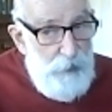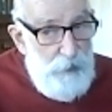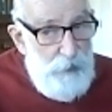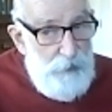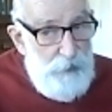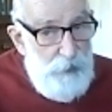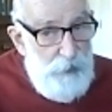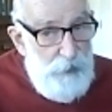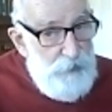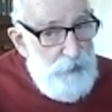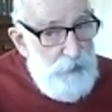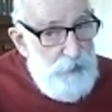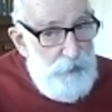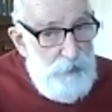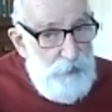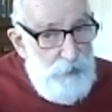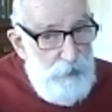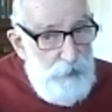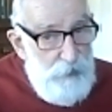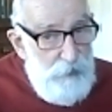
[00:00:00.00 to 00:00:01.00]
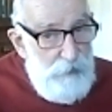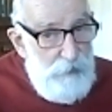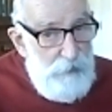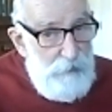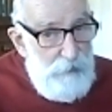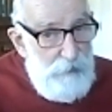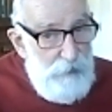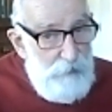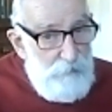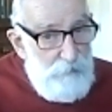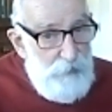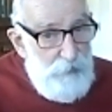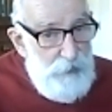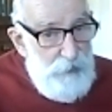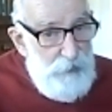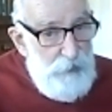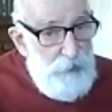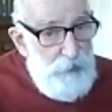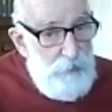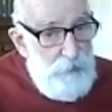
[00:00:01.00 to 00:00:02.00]
It is
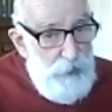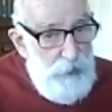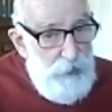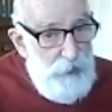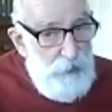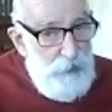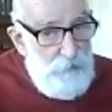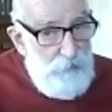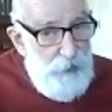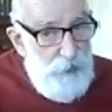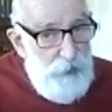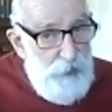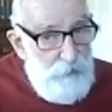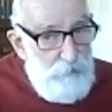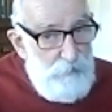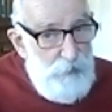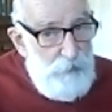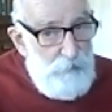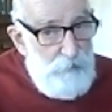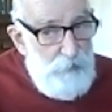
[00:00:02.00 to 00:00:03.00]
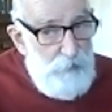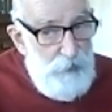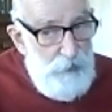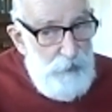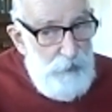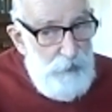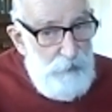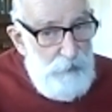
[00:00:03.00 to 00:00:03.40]
completely unique for that moment.